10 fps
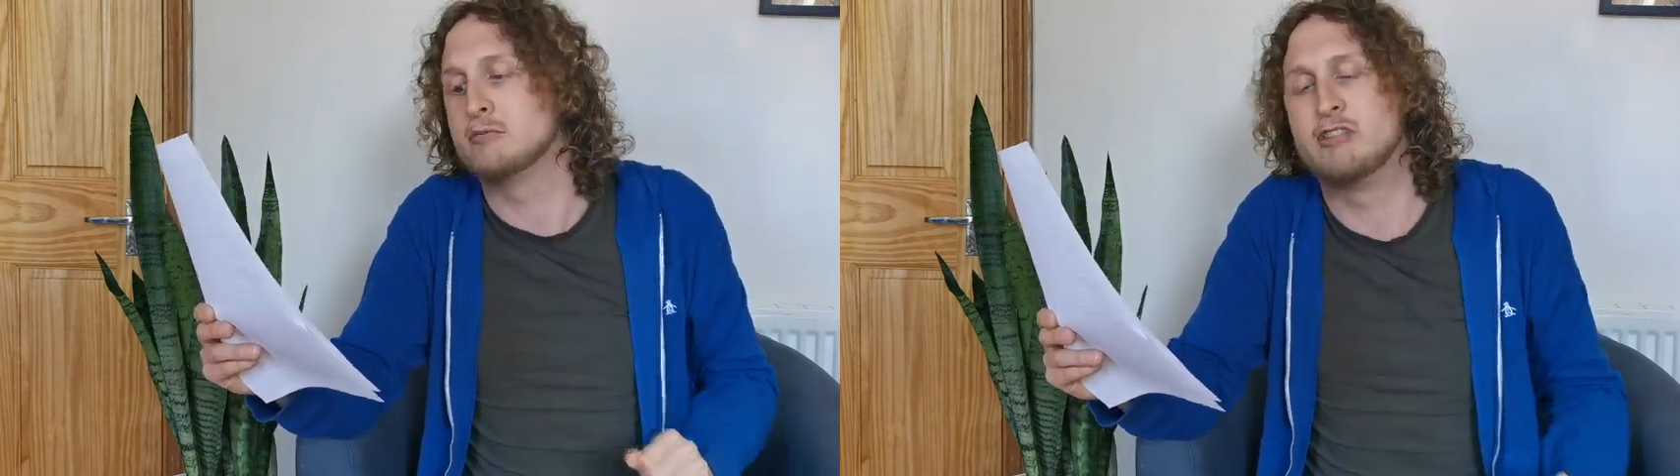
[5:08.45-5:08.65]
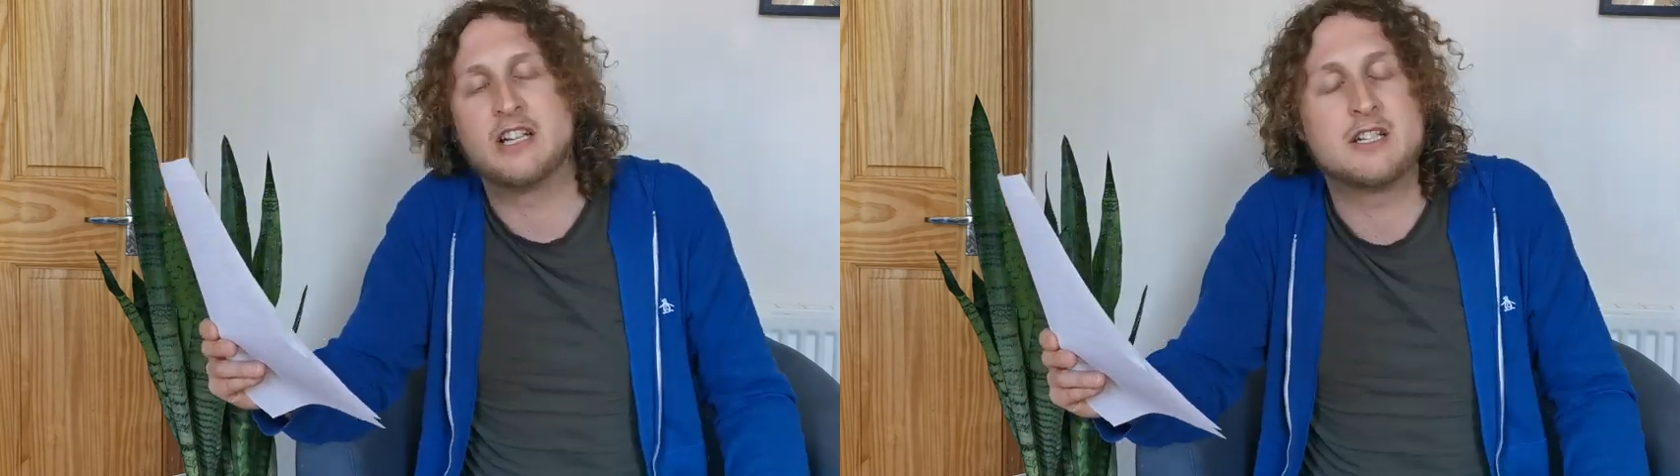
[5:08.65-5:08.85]

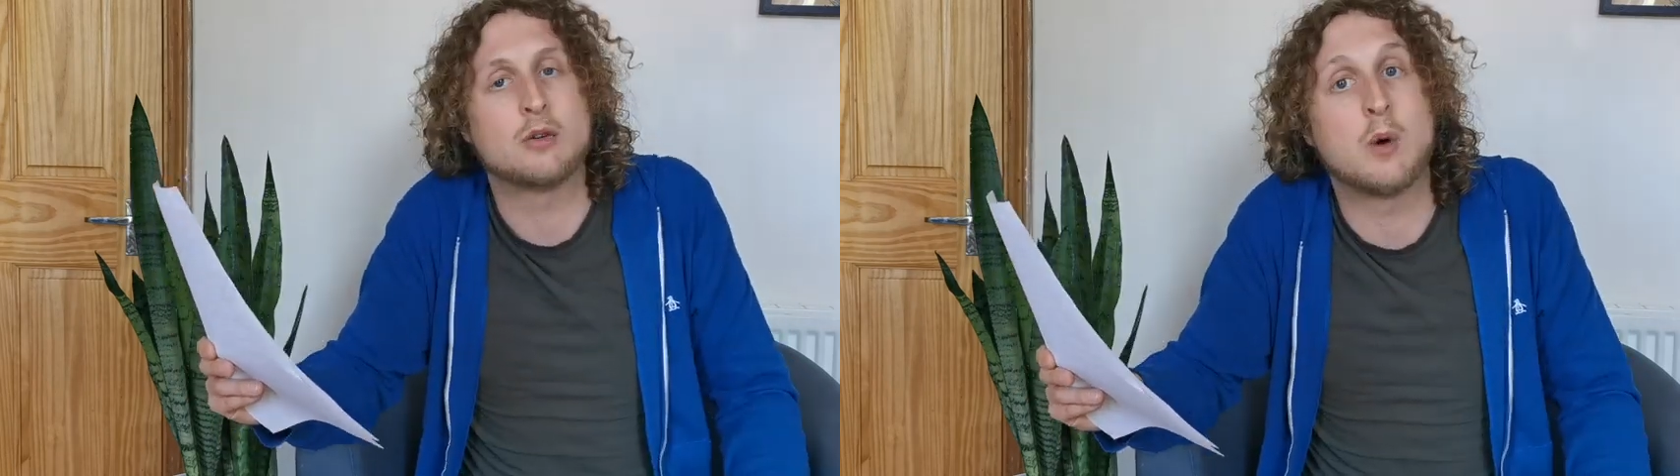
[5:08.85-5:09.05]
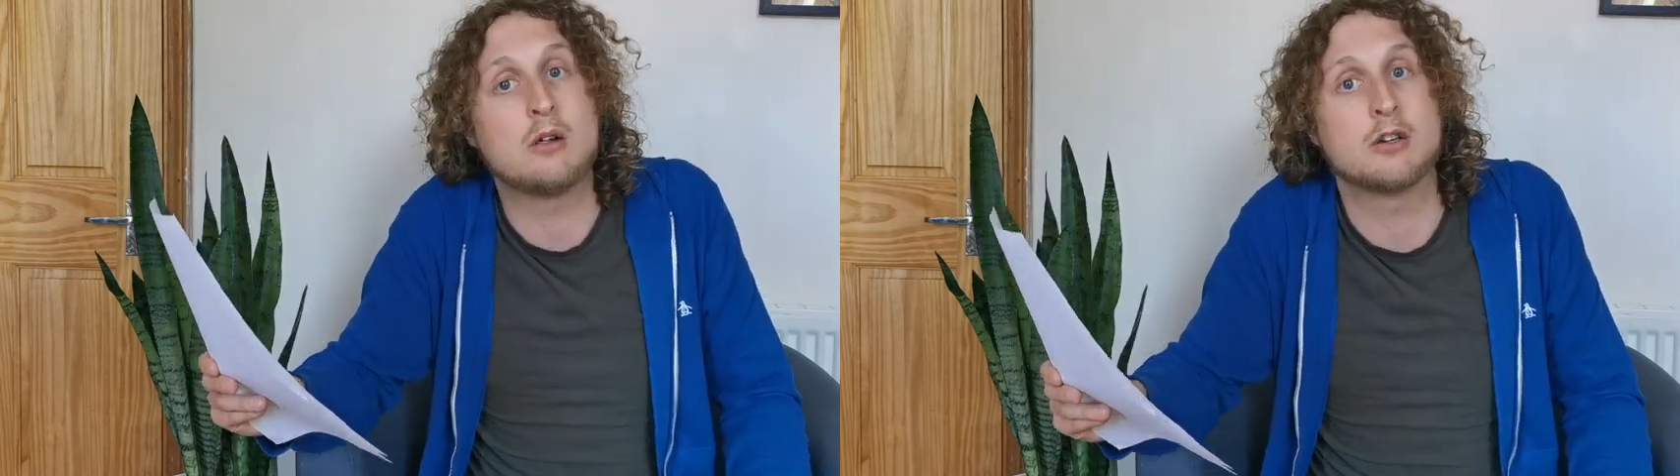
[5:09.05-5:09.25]
ready
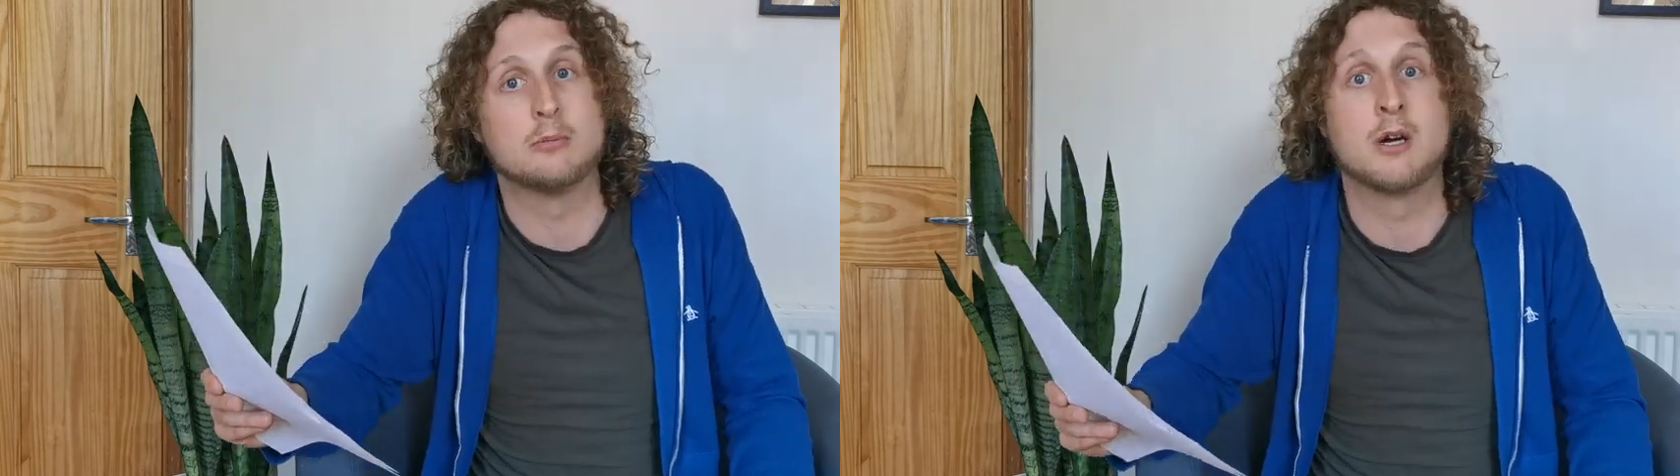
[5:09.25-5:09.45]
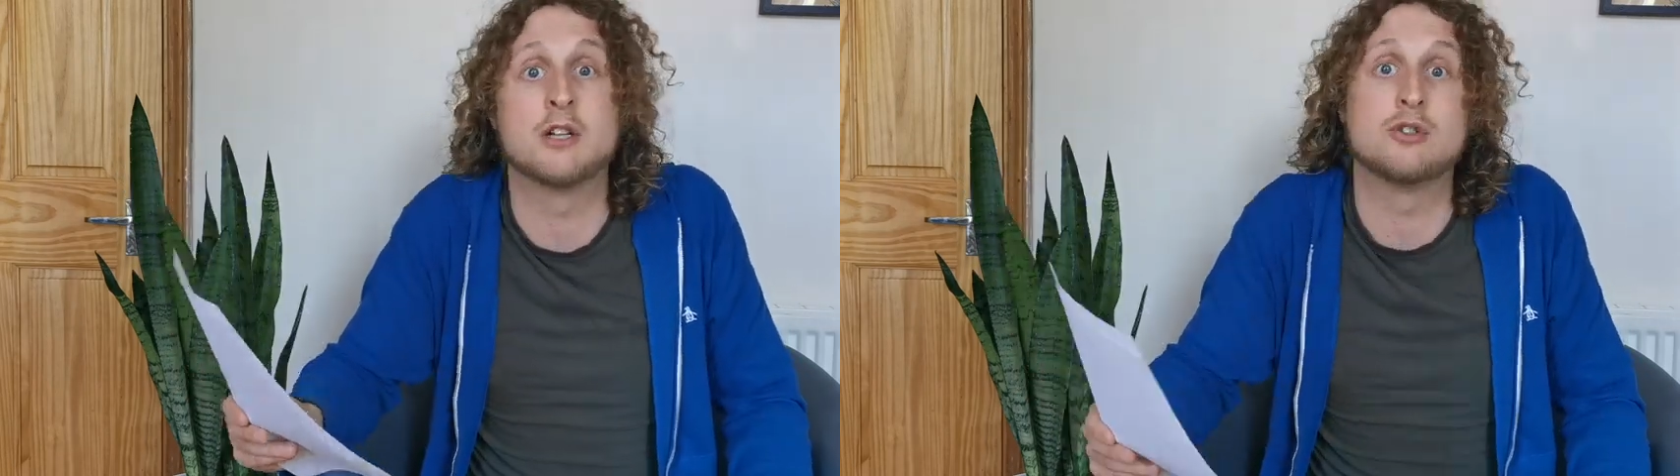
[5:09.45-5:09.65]
to
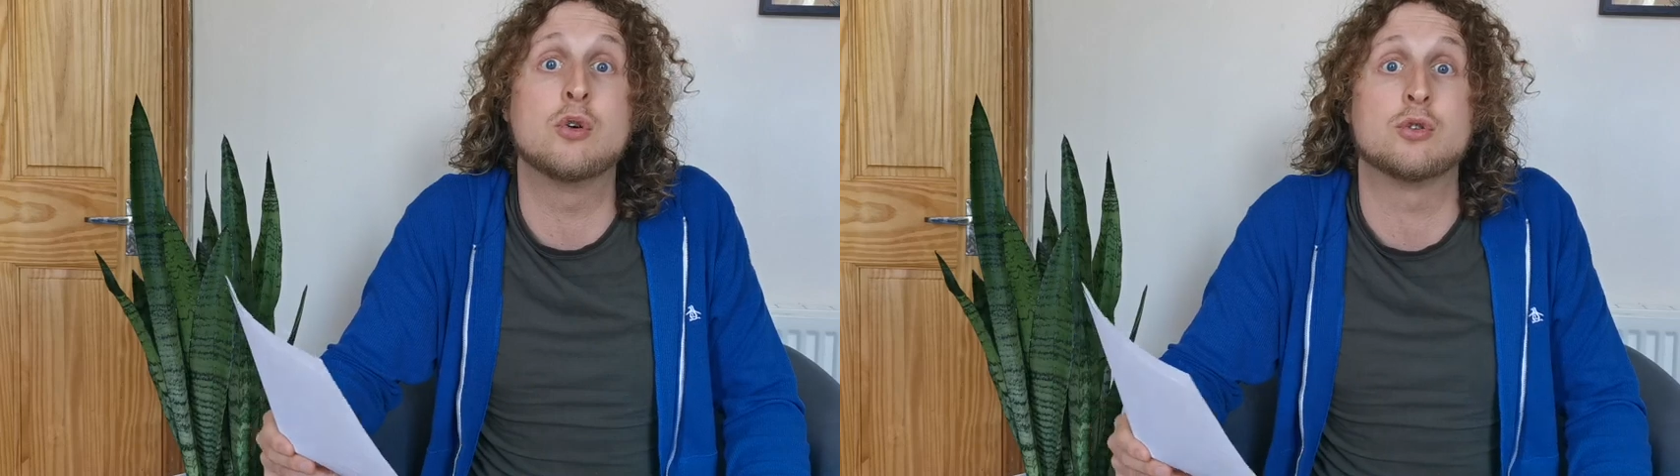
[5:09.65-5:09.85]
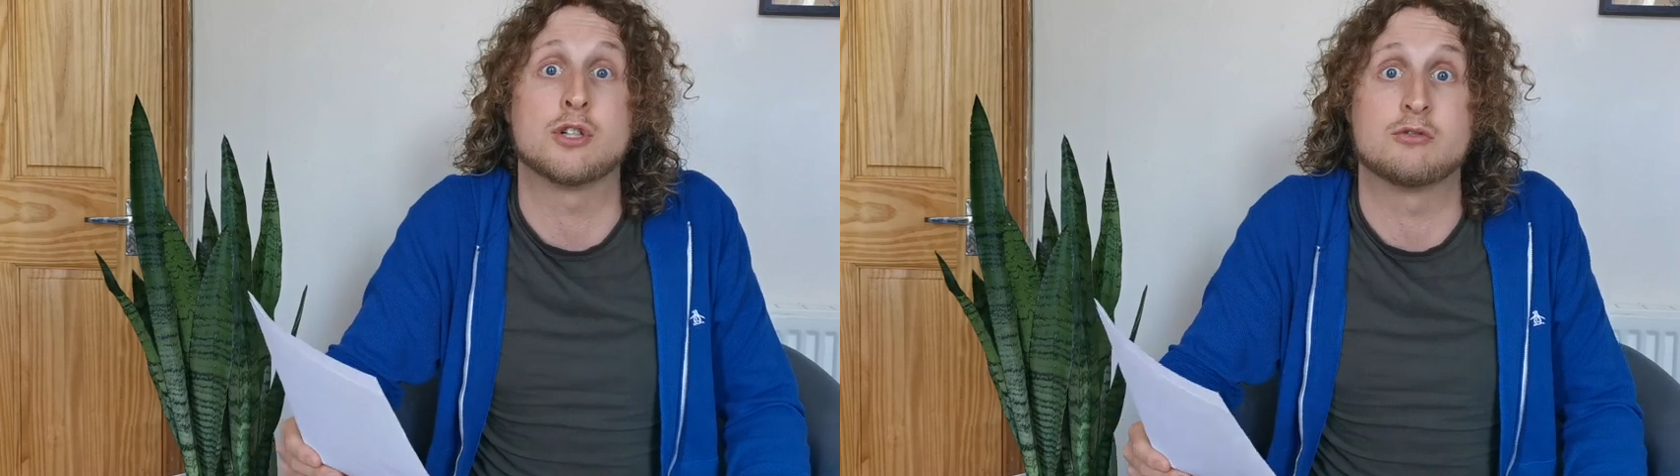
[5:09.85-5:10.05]
welcome her
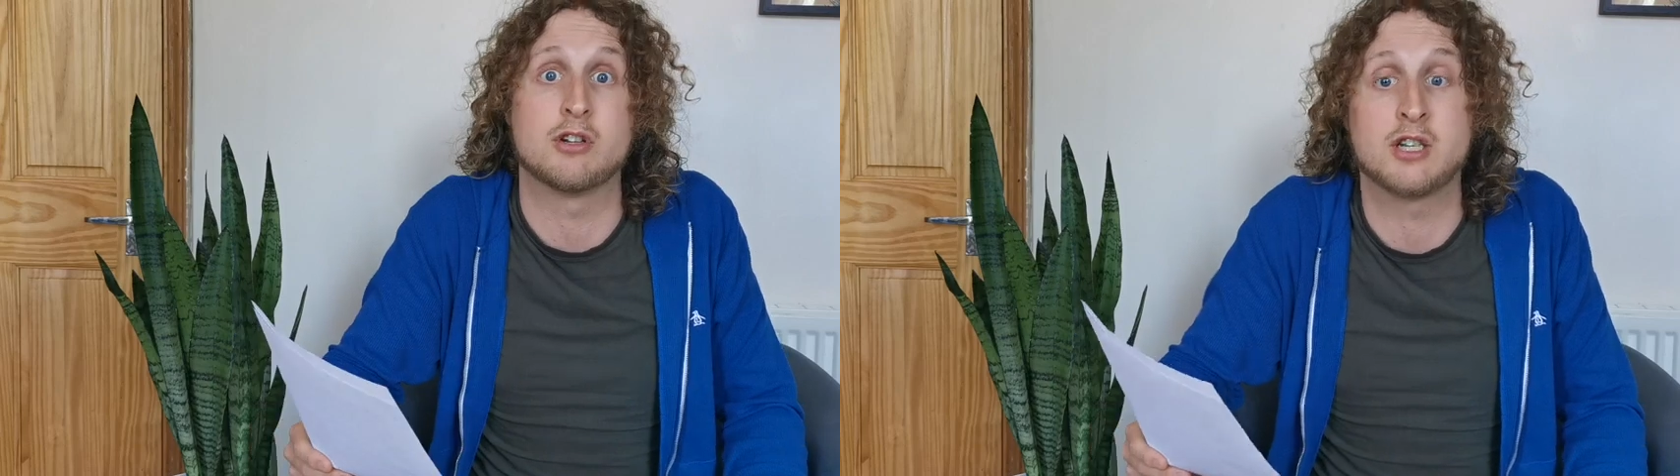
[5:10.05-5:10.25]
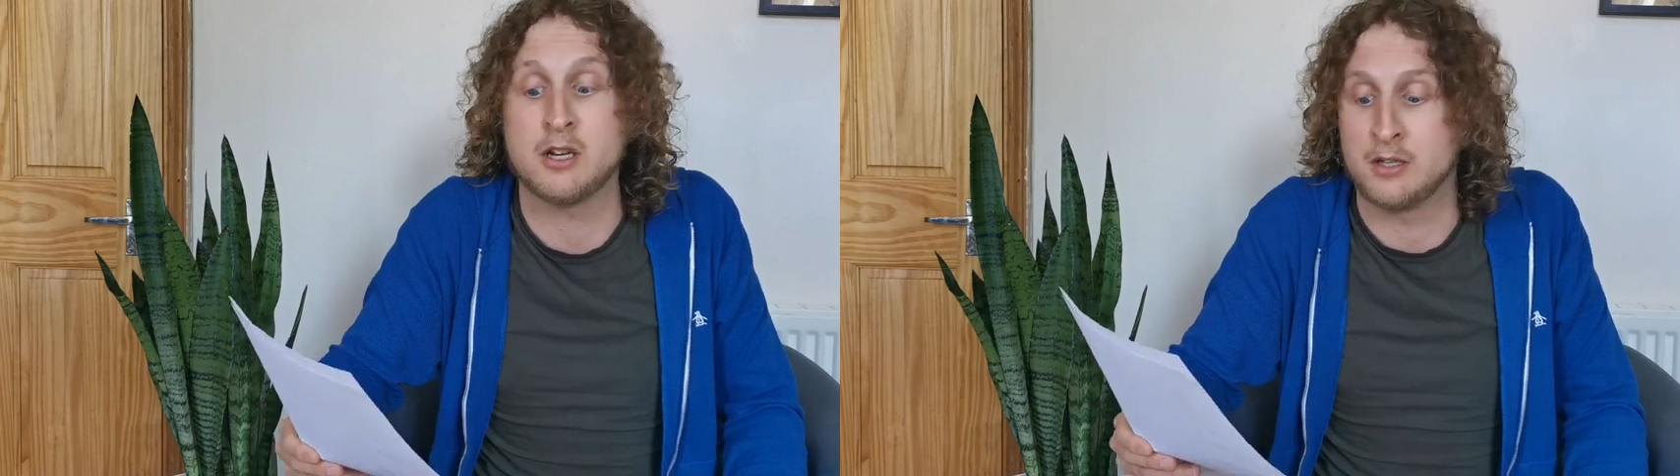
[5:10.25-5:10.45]
daughter's
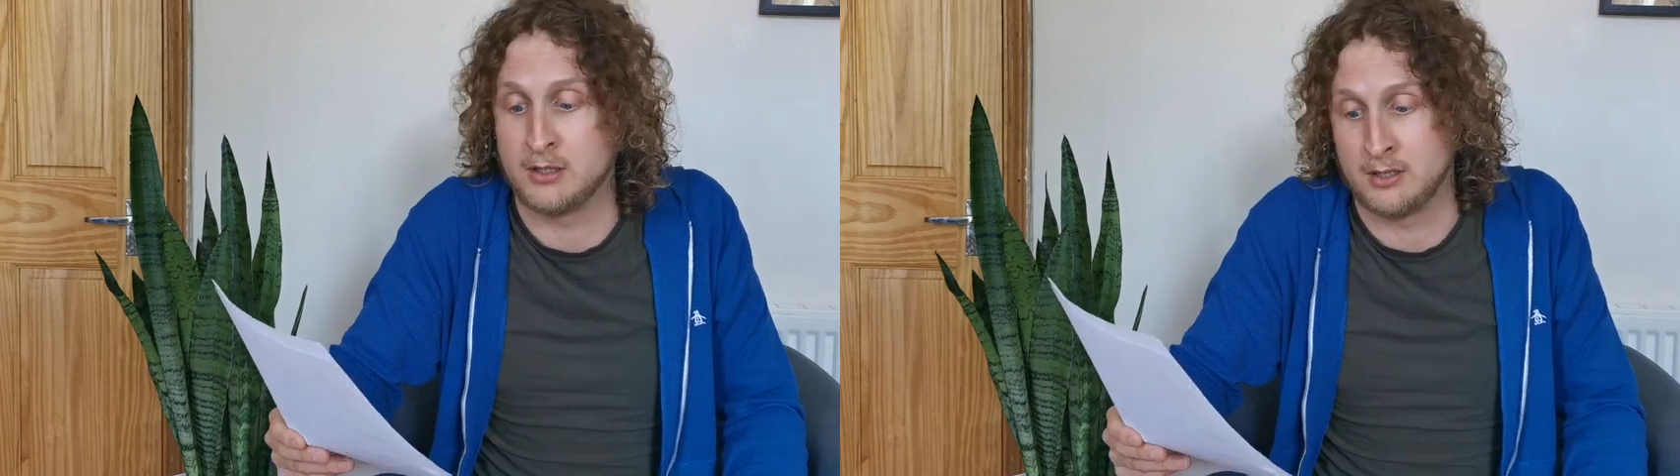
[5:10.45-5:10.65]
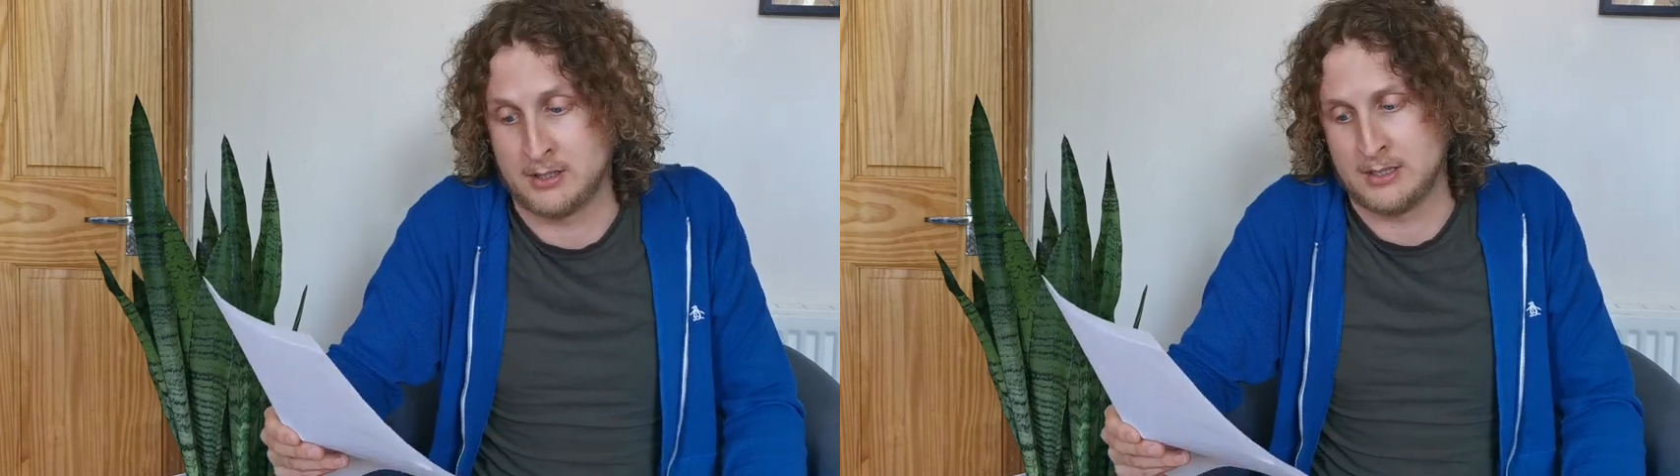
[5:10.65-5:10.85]
return.